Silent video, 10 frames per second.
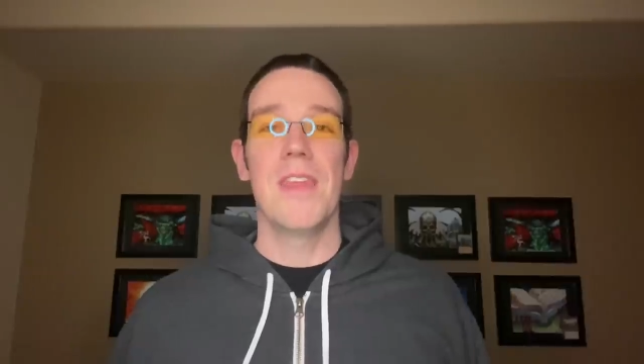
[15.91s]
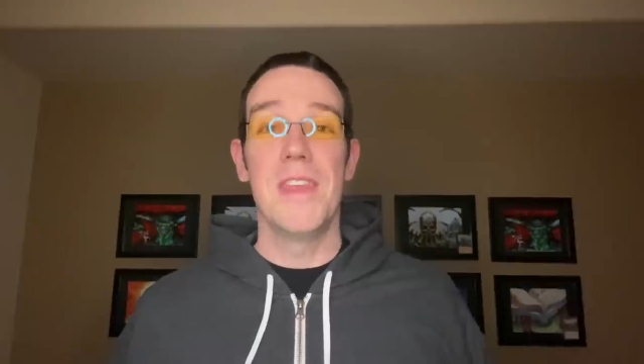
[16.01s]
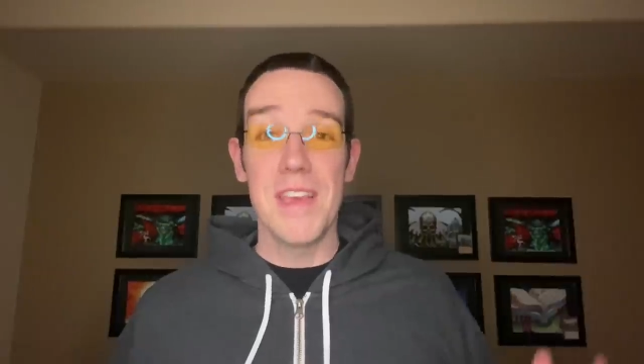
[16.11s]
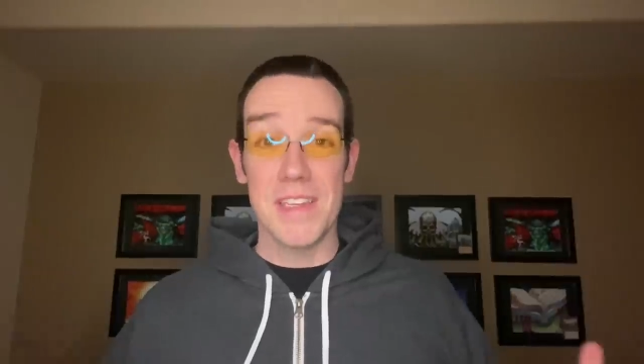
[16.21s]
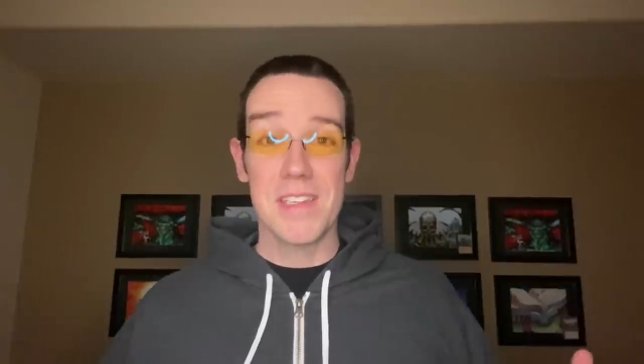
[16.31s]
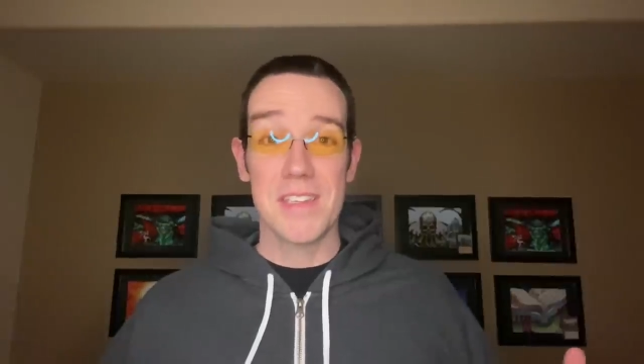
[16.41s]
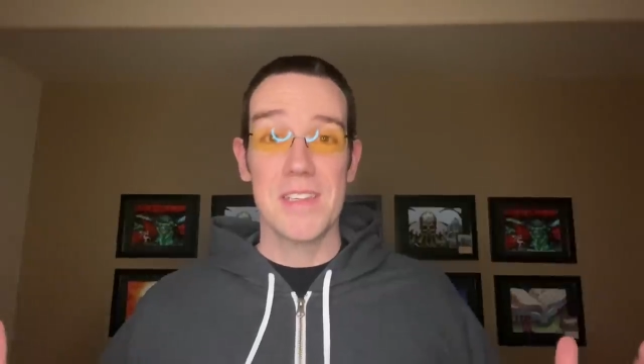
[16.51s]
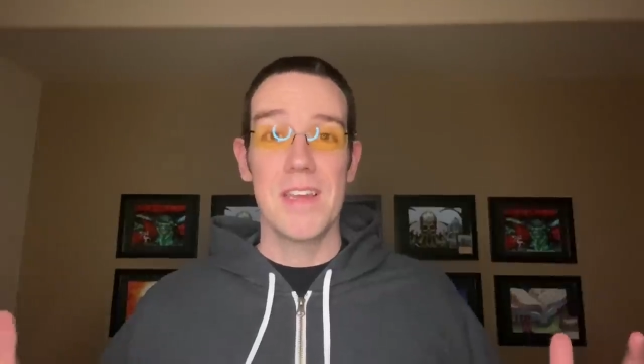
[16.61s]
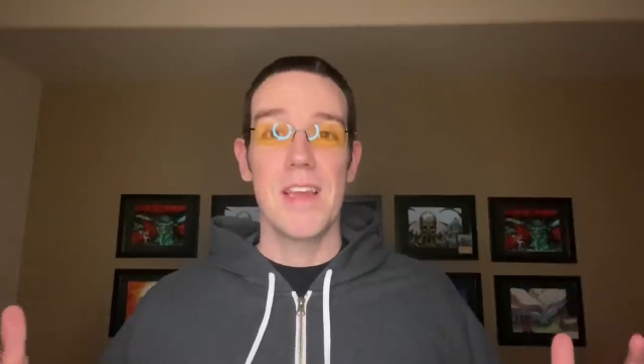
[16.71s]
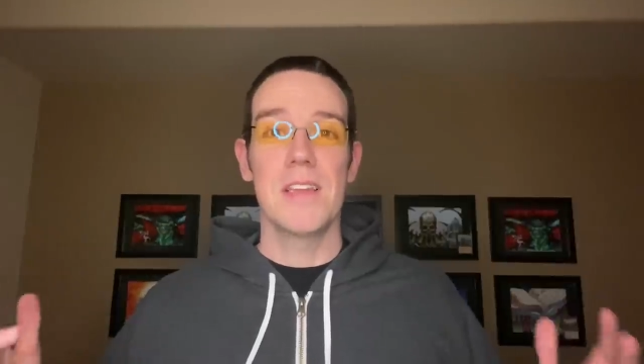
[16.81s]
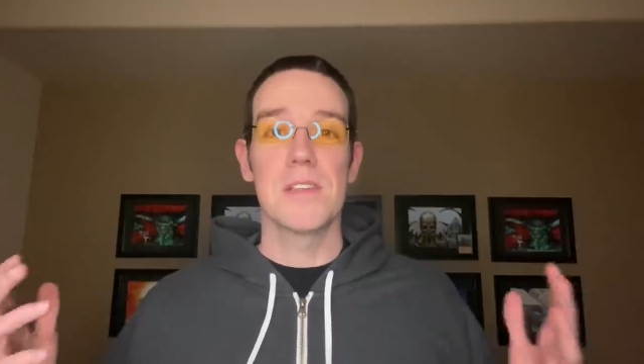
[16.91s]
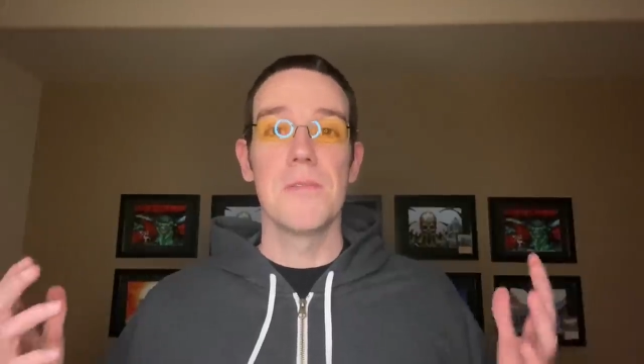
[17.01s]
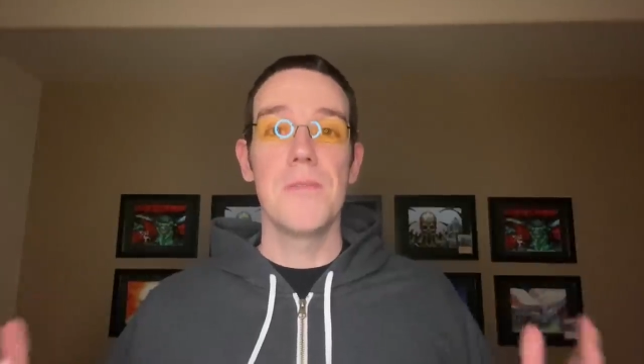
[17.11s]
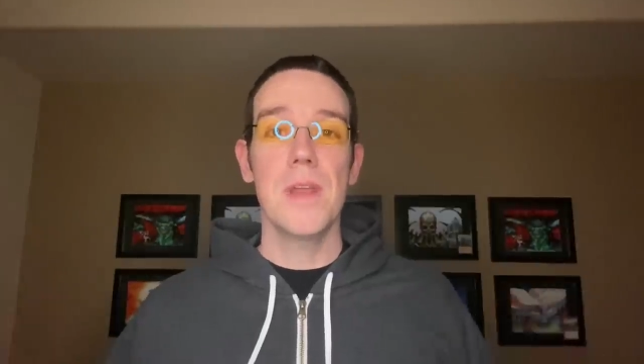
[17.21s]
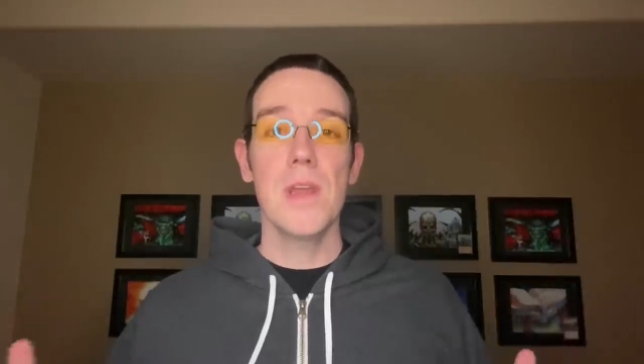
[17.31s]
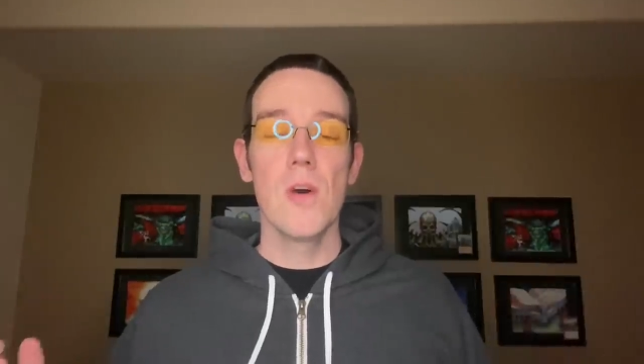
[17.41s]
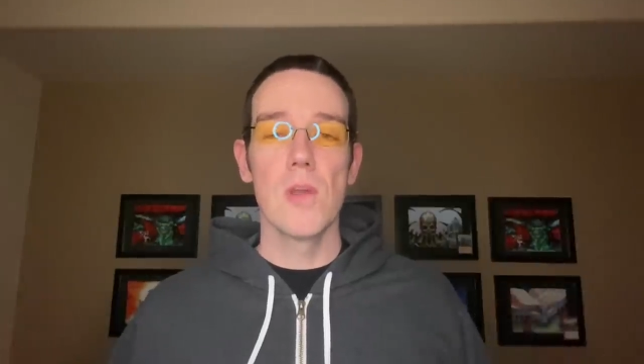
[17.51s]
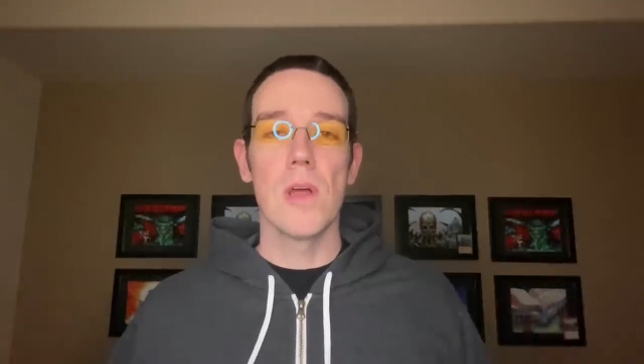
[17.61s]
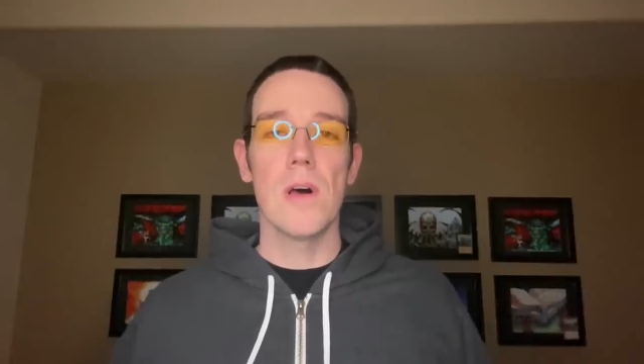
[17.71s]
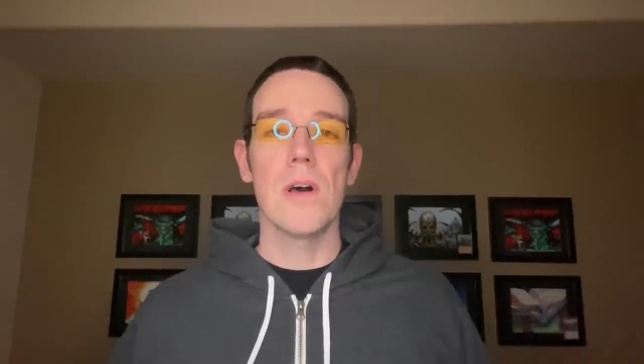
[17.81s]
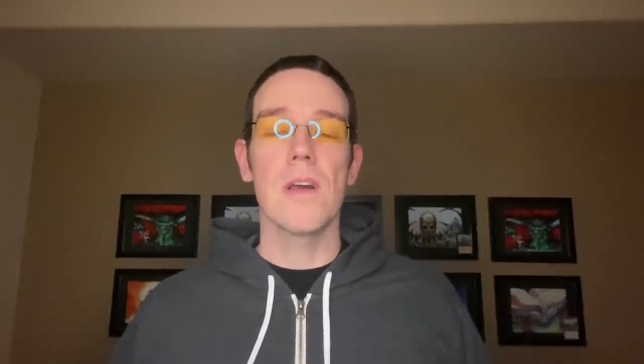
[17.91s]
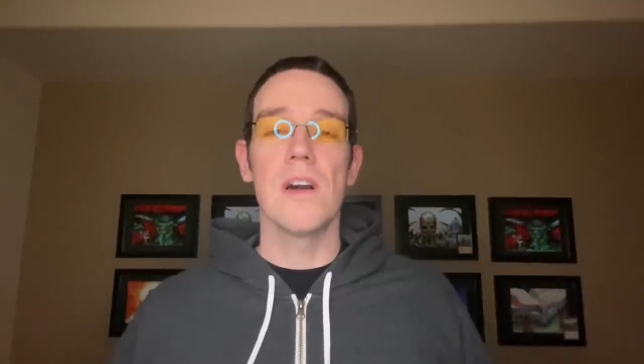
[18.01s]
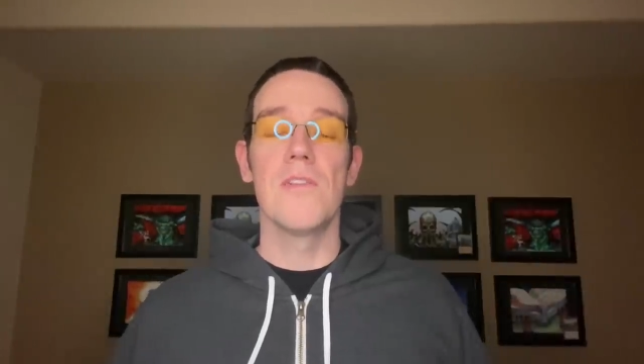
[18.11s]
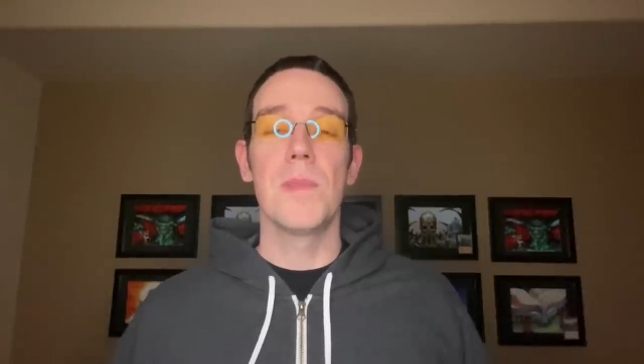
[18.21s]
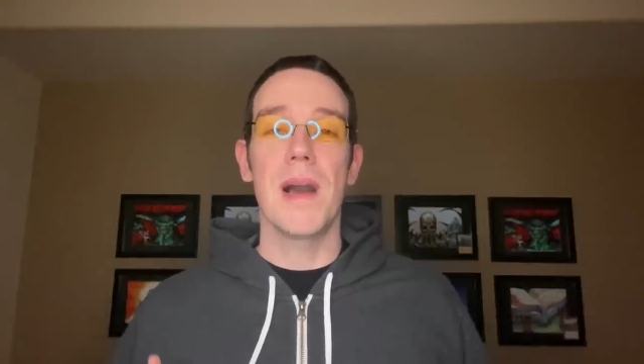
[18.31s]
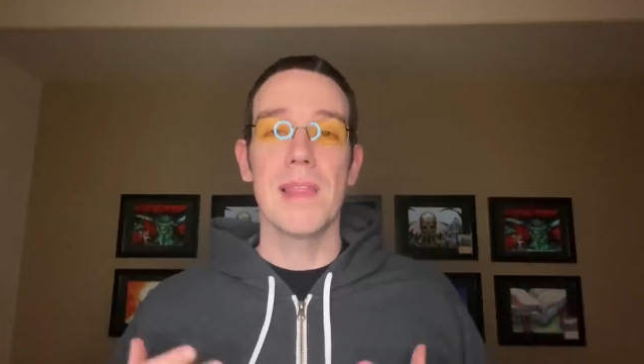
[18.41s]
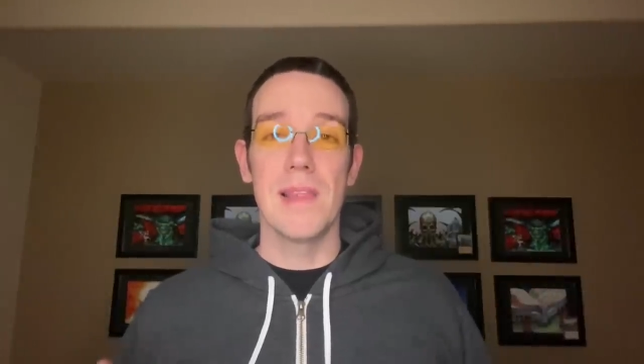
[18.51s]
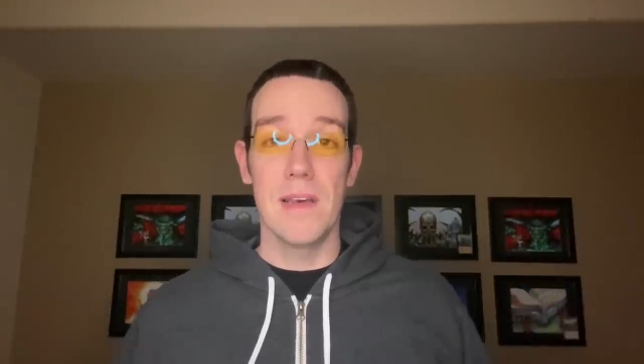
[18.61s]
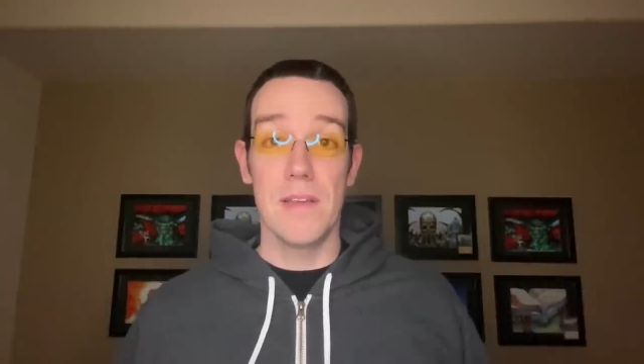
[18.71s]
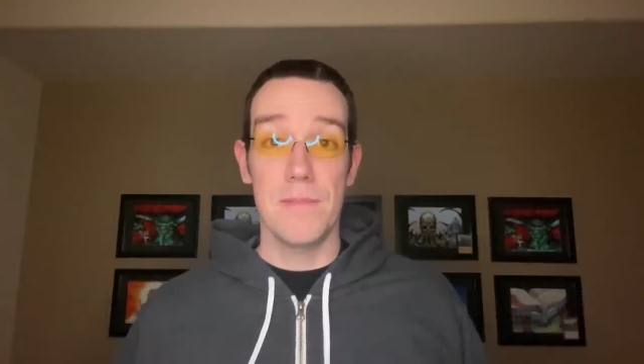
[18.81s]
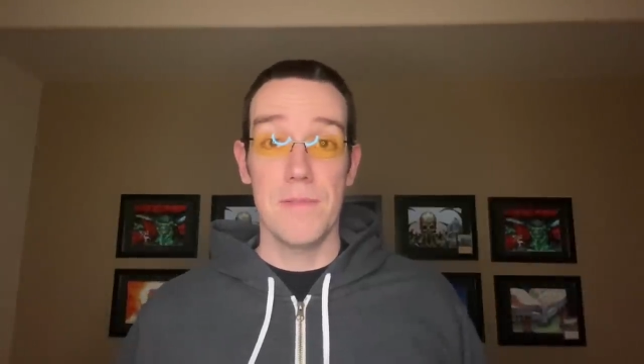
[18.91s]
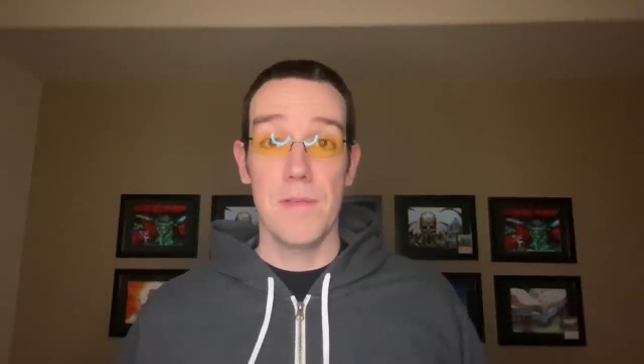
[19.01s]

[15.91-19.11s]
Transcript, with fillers: This is a video log of my life,